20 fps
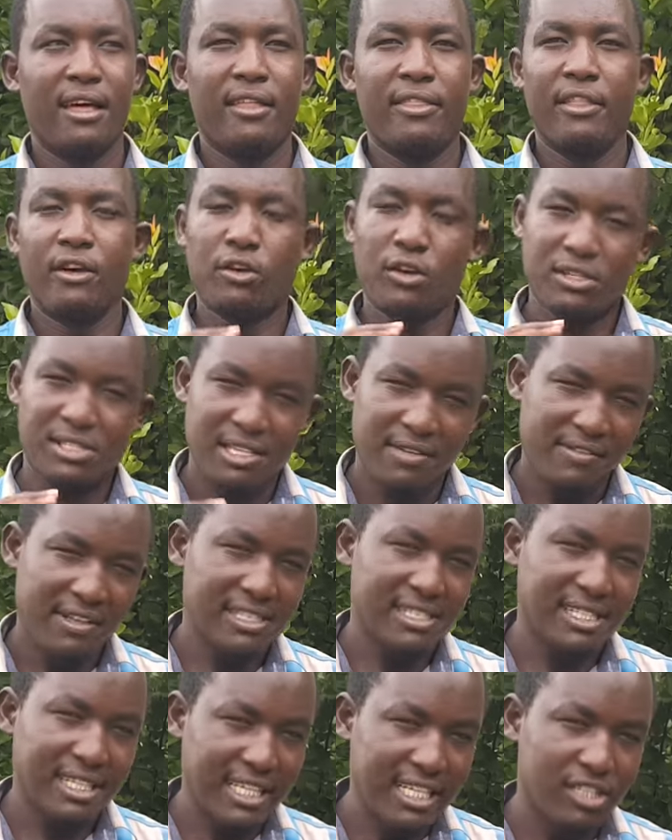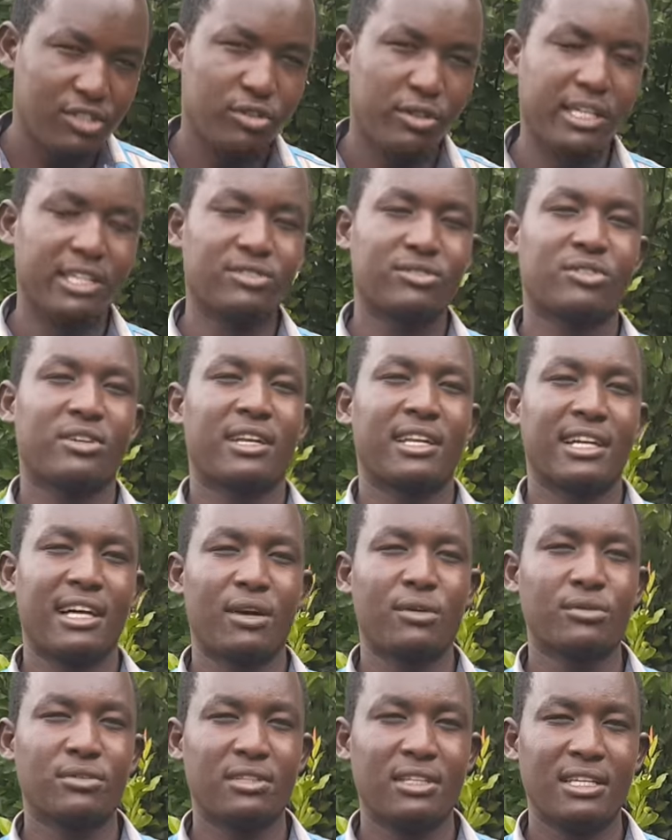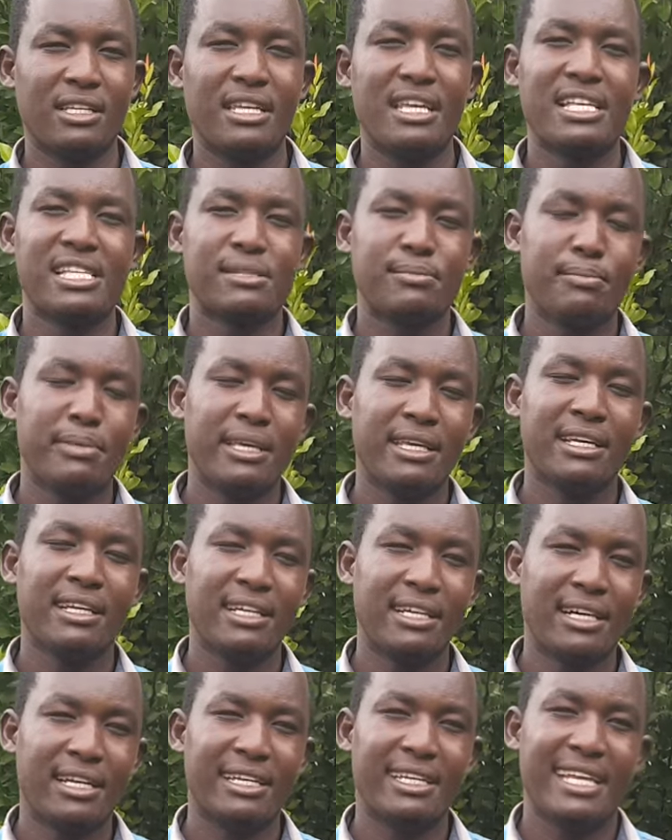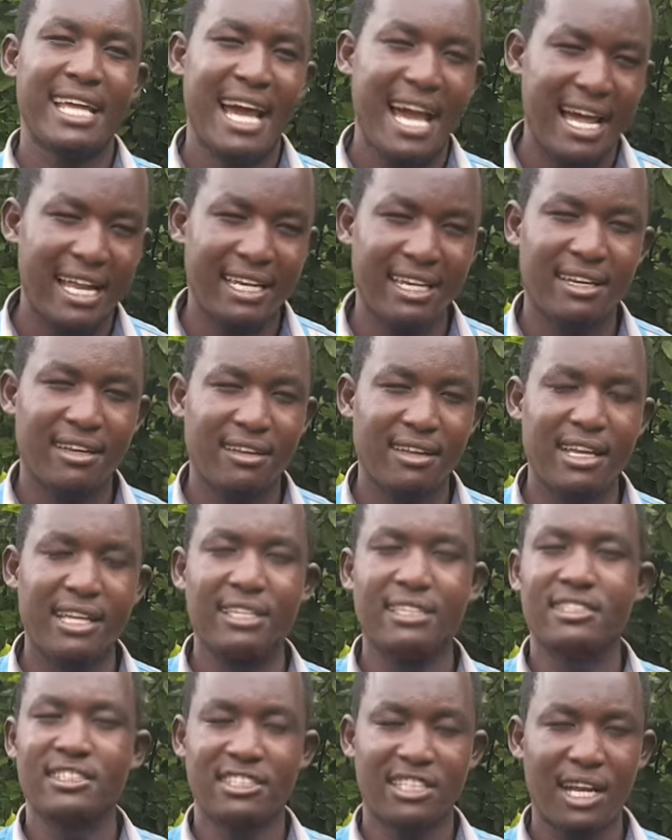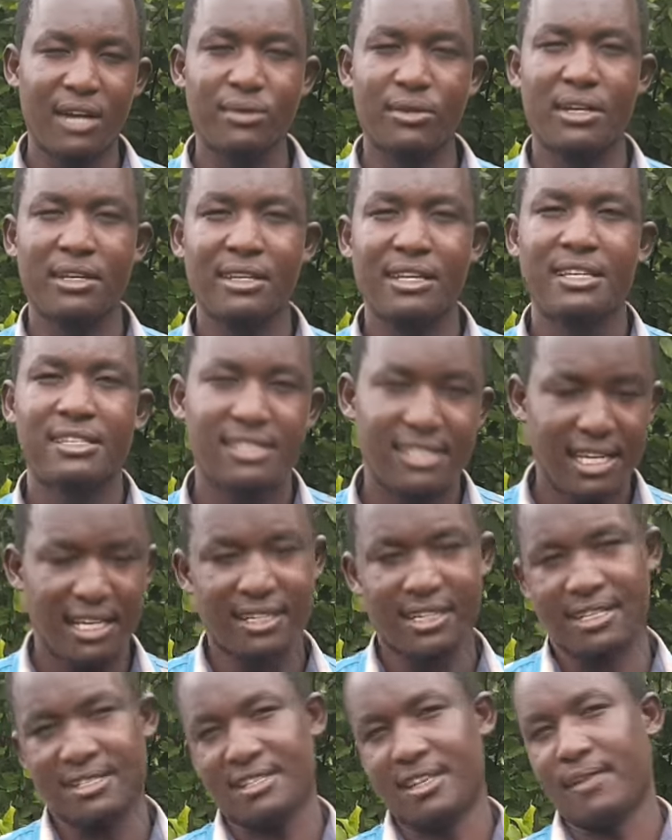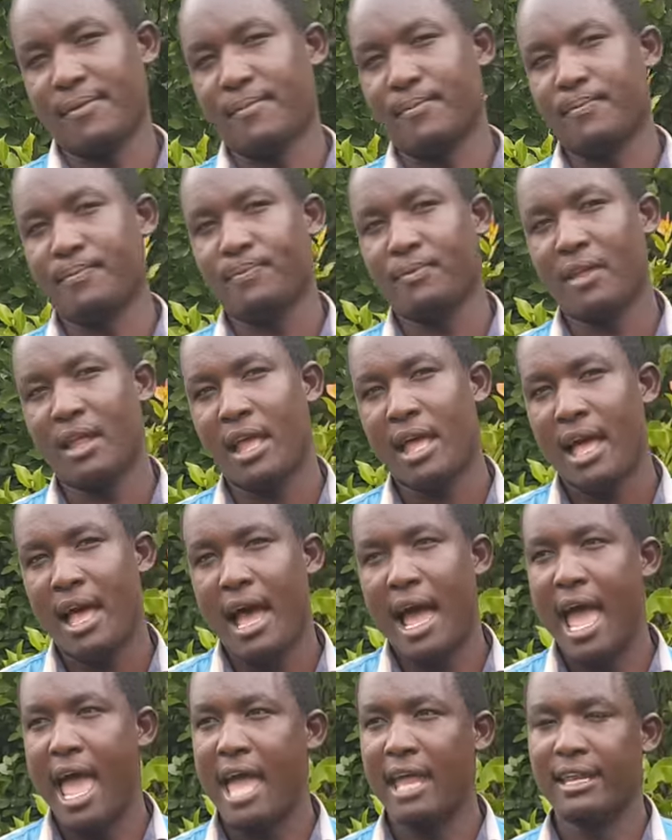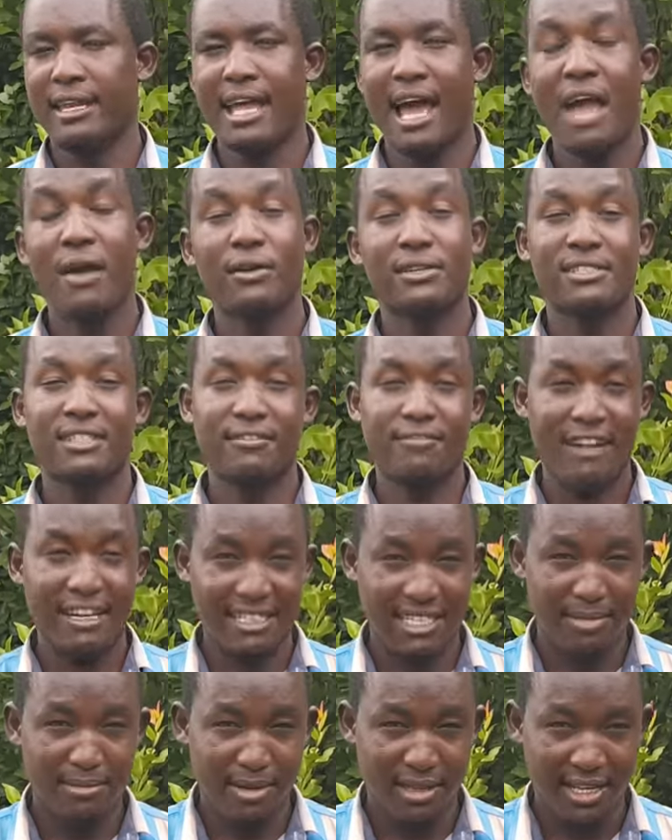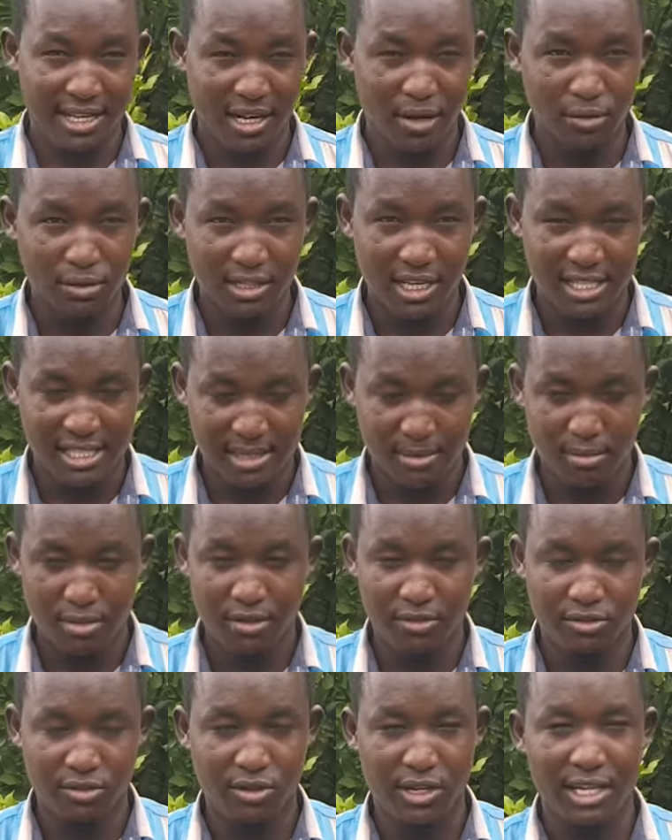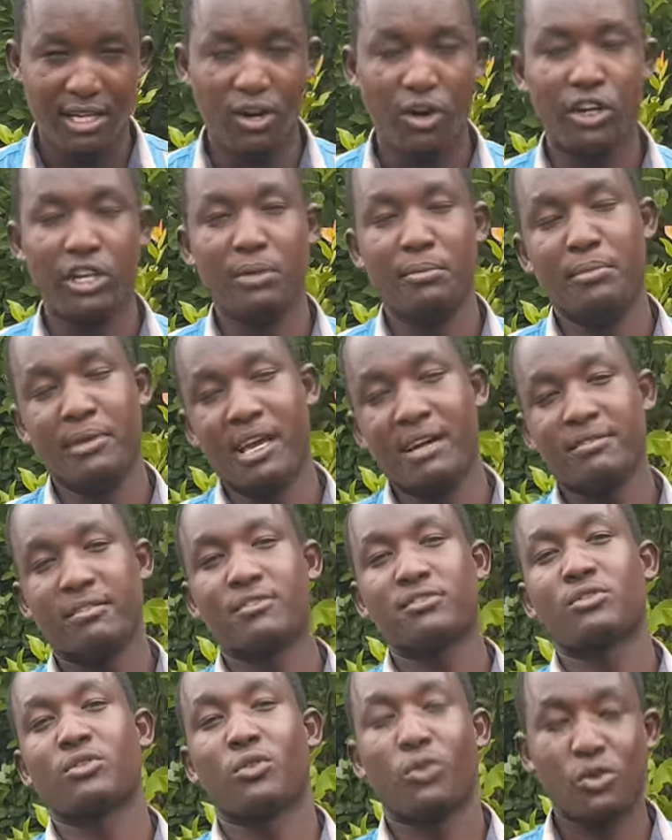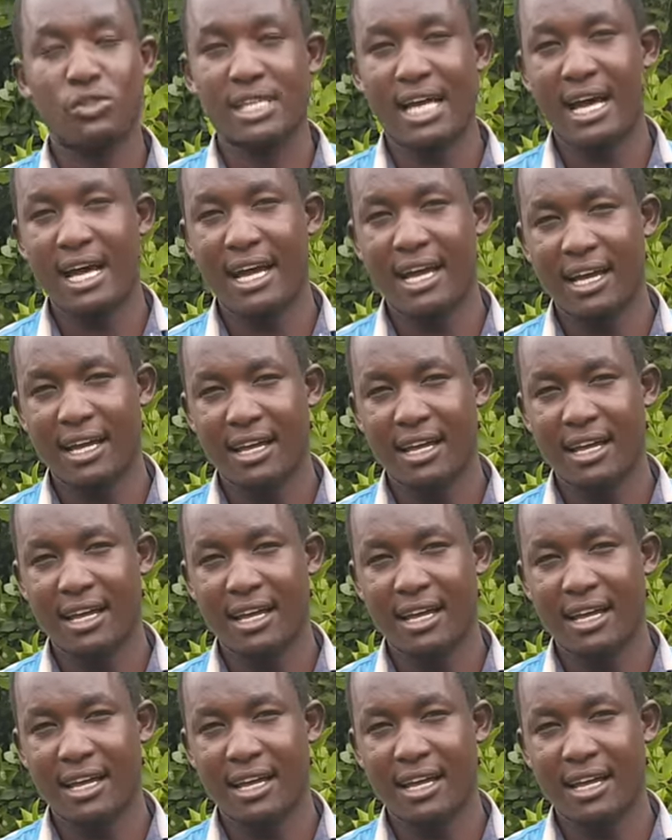the conservancy issue in Turkana County is being done and shrouded in secrecy. And I was invited by the County Assembly of Turkana on behalf of Tucusa